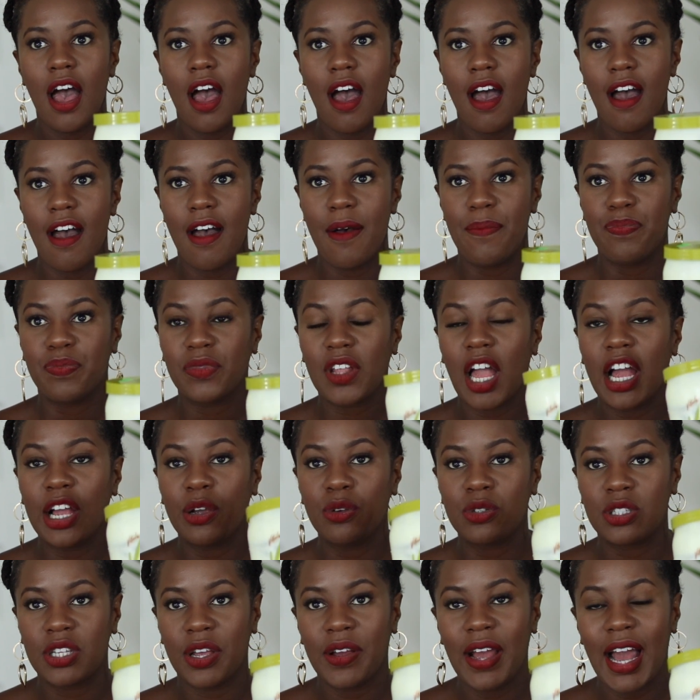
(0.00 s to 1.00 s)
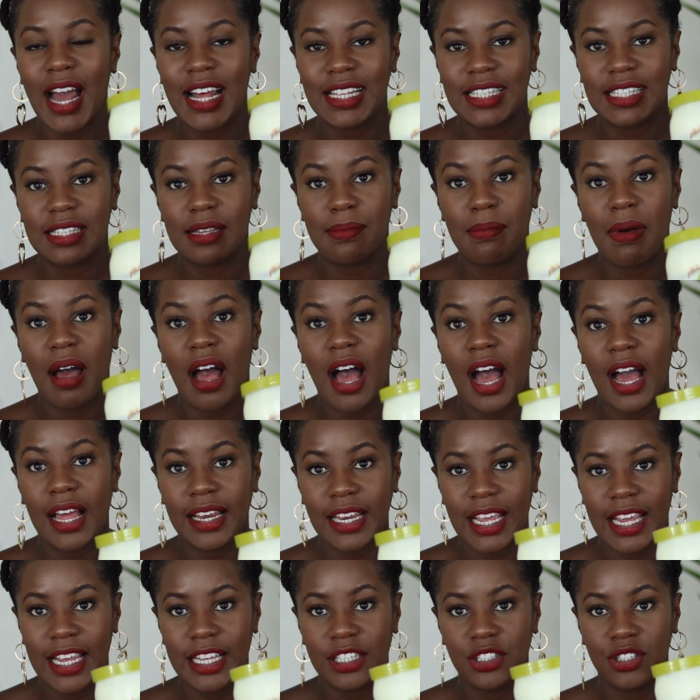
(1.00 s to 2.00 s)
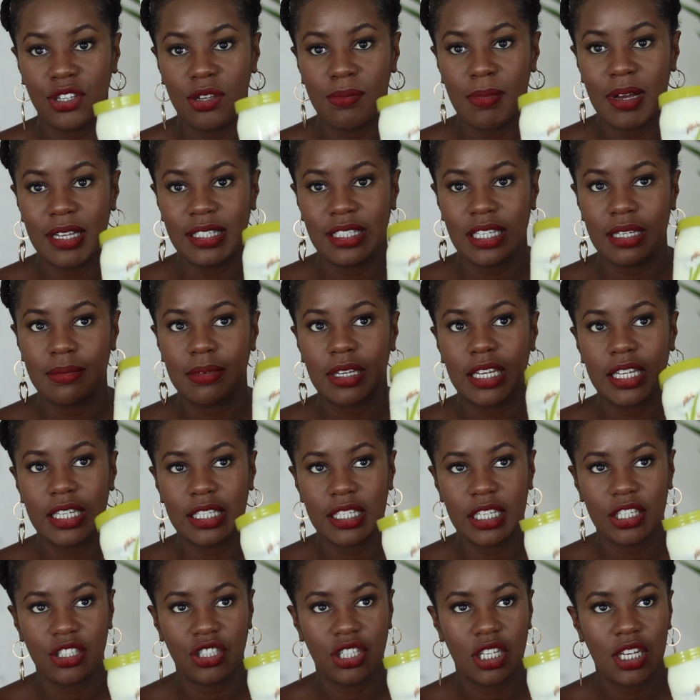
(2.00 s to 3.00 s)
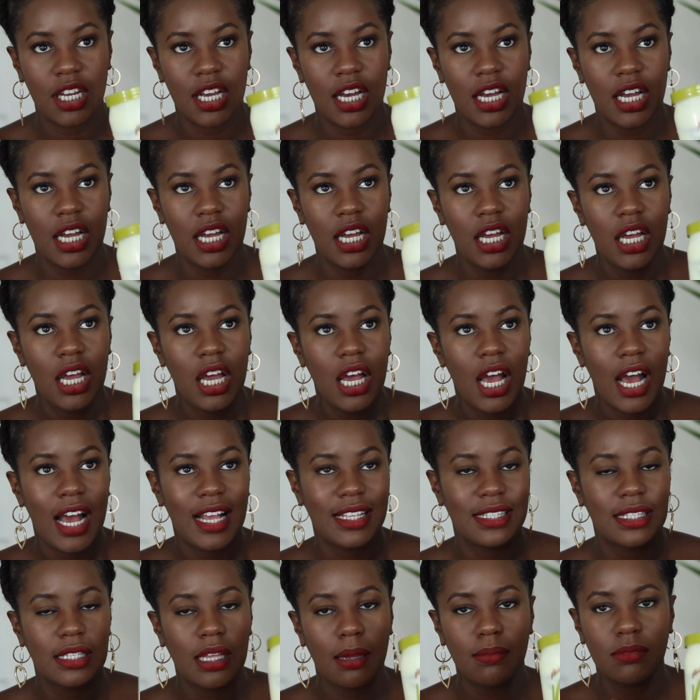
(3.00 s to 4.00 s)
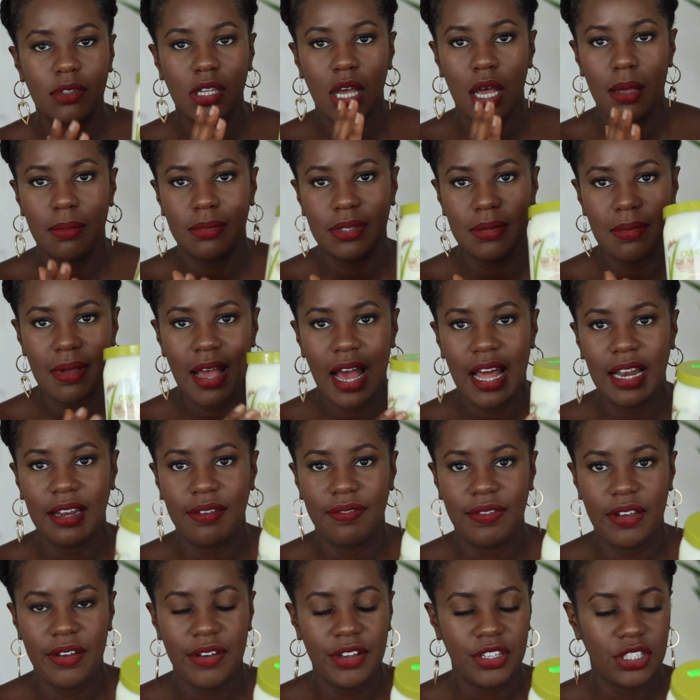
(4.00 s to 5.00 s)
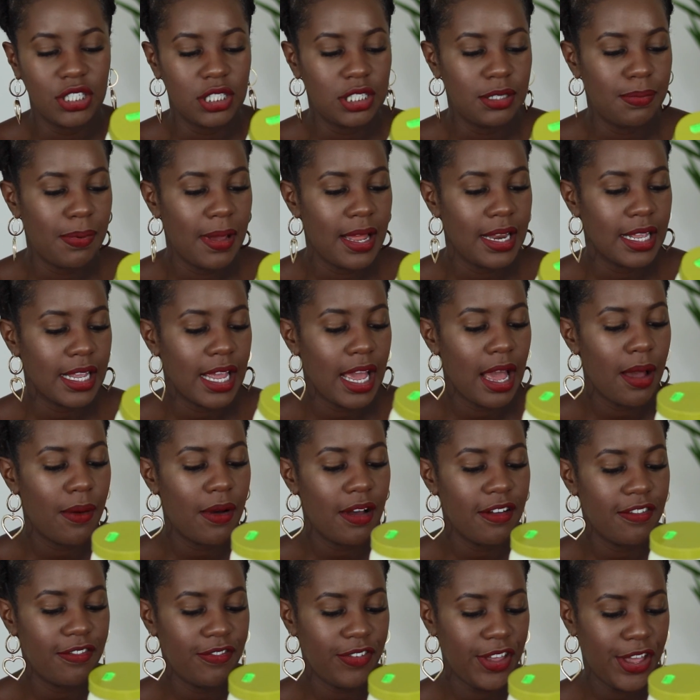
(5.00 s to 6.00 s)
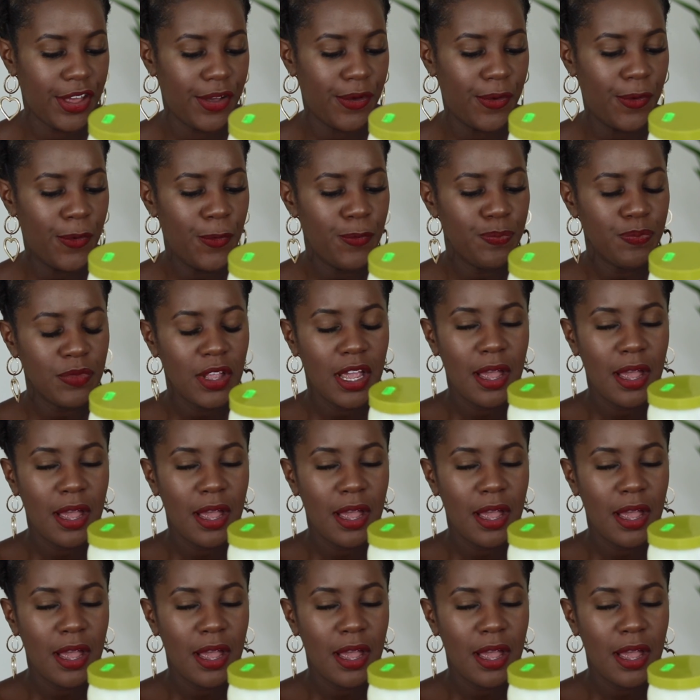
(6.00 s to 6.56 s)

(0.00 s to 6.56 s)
I also add some honey to my deep conditioner and sometimes some aloe vera, just depending how I feel.